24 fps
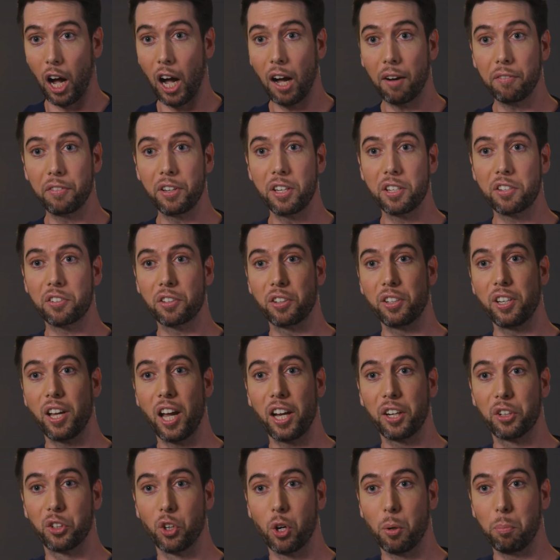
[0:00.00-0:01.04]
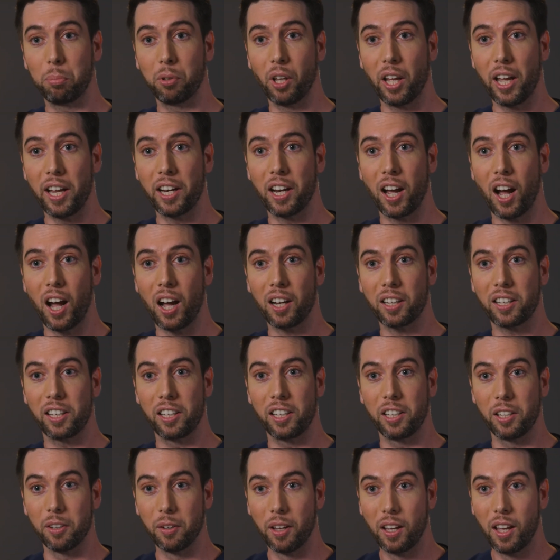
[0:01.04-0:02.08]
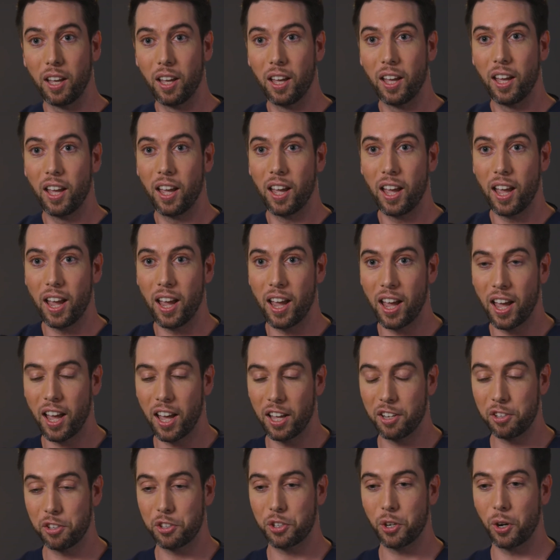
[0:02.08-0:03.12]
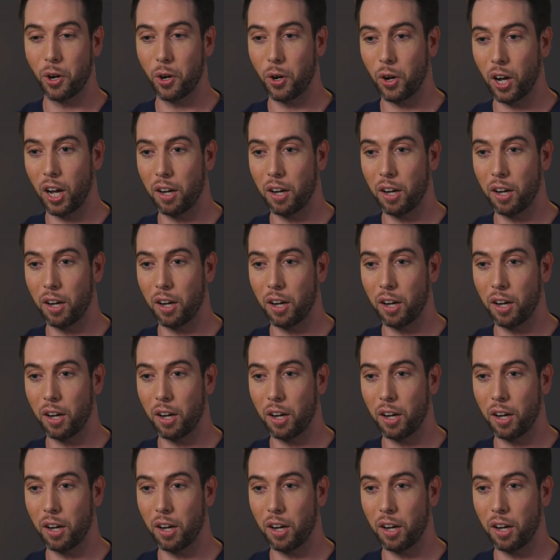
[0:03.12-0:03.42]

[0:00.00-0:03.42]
obviously I grew up playing hockey, and so